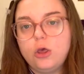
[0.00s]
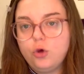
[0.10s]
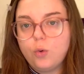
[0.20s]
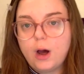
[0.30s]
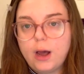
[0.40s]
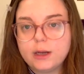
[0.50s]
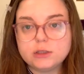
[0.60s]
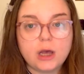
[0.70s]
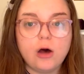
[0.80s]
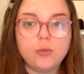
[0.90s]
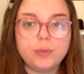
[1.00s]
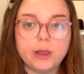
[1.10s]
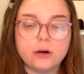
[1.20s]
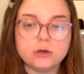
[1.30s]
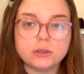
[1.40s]
UI to help
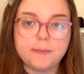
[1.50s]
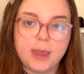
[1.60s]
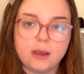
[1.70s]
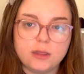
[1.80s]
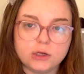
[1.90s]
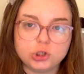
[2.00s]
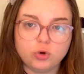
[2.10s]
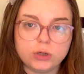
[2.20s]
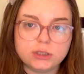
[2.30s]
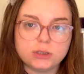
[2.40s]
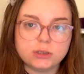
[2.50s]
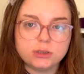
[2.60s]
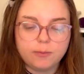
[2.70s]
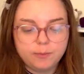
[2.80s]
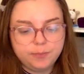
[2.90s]
players make these choices.
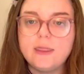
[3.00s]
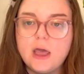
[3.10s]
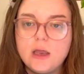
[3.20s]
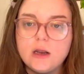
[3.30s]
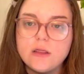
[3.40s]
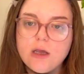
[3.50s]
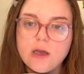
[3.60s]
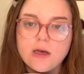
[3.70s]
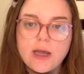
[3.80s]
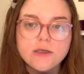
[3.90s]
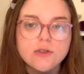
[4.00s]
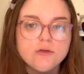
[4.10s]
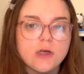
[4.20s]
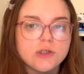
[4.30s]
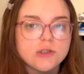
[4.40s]
Then the next two
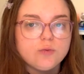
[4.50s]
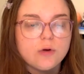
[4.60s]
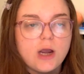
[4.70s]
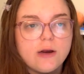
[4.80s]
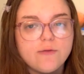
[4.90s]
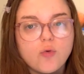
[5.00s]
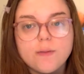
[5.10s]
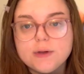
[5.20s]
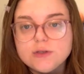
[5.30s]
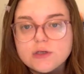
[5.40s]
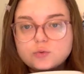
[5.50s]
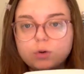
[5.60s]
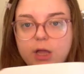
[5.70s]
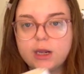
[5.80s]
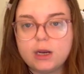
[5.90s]
sessions were kind of more business
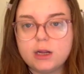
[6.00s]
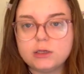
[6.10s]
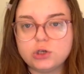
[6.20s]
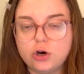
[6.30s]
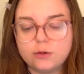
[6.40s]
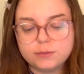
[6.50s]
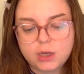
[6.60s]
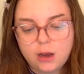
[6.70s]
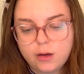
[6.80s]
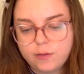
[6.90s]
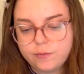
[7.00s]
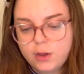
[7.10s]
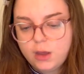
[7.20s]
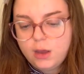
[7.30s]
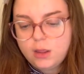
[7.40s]
related in terms of,
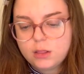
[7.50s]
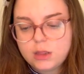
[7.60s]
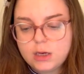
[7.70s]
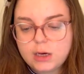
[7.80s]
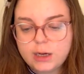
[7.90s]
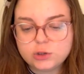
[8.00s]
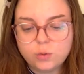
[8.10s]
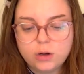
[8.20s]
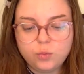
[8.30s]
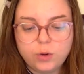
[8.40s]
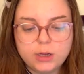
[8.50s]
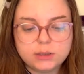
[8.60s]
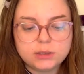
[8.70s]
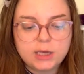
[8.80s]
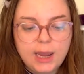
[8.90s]
the next one
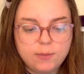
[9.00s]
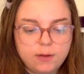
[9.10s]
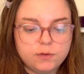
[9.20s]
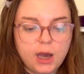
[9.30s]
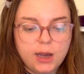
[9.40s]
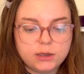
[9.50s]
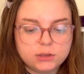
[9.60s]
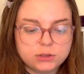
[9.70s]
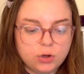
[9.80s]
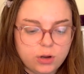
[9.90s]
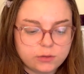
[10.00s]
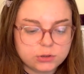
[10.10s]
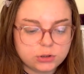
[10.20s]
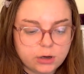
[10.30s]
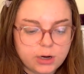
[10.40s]
was the Game Dev Guide to Studio
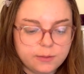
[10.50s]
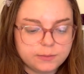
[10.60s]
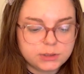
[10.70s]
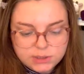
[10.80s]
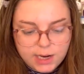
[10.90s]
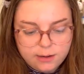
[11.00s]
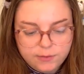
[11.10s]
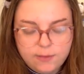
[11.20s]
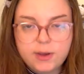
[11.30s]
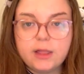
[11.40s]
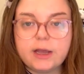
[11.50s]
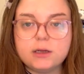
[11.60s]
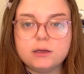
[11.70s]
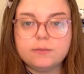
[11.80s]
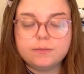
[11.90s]
Startups, kind of giving like
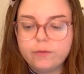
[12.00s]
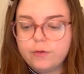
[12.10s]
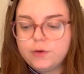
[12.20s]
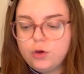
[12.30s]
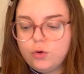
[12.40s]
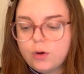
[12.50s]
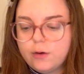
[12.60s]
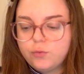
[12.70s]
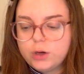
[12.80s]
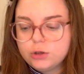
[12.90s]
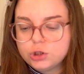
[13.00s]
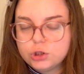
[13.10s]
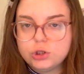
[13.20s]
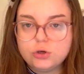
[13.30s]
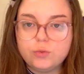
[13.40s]
an overview of what you
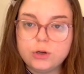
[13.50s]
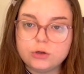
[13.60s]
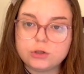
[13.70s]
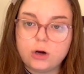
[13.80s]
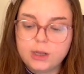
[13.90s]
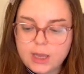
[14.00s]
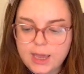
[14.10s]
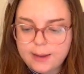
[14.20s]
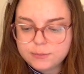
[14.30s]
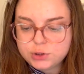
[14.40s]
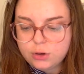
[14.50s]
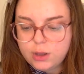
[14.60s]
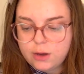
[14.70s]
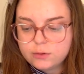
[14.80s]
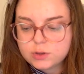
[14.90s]
should do when you're starting a game
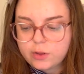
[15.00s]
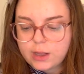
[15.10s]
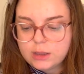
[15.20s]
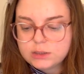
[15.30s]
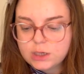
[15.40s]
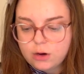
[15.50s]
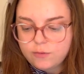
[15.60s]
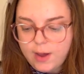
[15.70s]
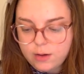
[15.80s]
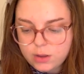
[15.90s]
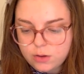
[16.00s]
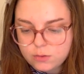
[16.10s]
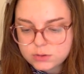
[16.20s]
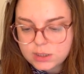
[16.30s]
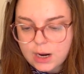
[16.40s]
studio. So like listing your
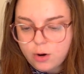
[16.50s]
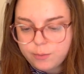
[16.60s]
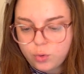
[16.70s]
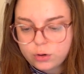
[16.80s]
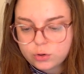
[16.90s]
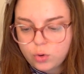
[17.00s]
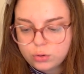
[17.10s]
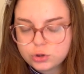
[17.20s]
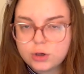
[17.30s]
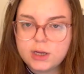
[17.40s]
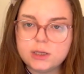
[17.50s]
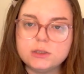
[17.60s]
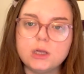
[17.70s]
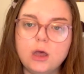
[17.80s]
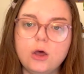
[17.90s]
values and how important culture
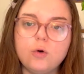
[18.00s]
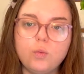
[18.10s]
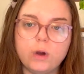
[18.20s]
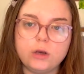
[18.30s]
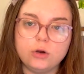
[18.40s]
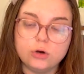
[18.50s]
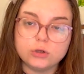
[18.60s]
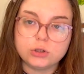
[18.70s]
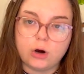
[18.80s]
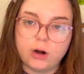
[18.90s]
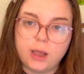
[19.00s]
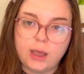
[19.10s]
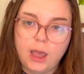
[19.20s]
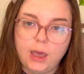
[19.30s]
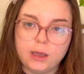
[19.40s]
is when you're
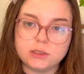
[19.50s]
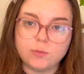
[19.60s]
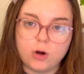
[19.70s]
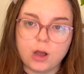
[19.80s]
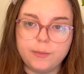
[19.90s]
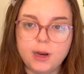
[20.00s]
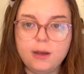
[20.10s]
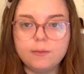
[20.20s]
starting a small company.